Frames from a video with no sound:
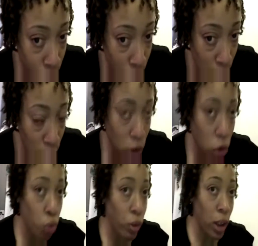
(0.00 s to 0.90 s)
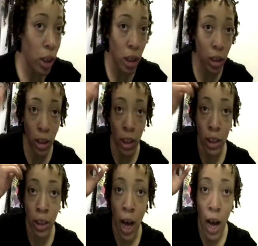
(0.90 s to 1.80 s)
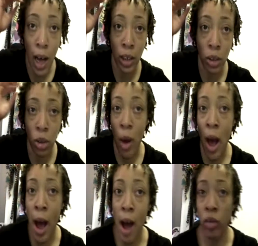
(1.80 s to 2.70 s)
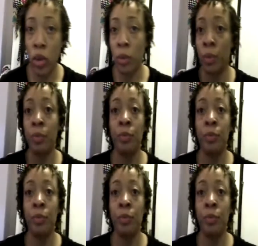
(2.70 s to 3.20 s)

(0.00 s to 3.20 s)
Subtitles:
It's shrinking to the size or what have you.